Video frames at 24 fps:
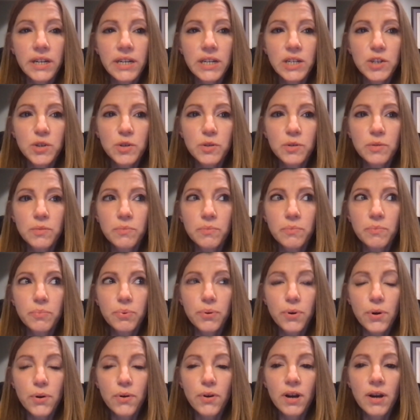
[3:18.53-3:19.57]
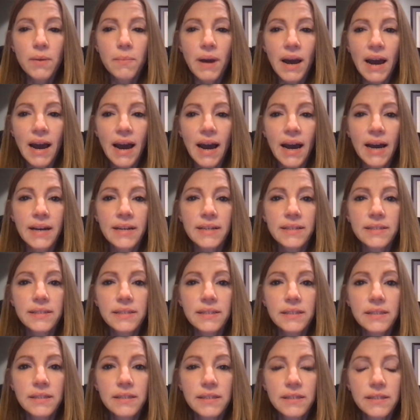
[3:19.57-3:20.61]
each program
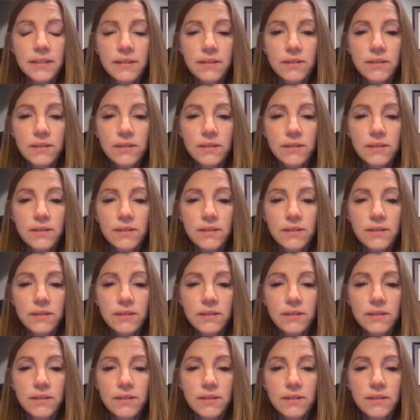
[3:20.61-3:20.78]
has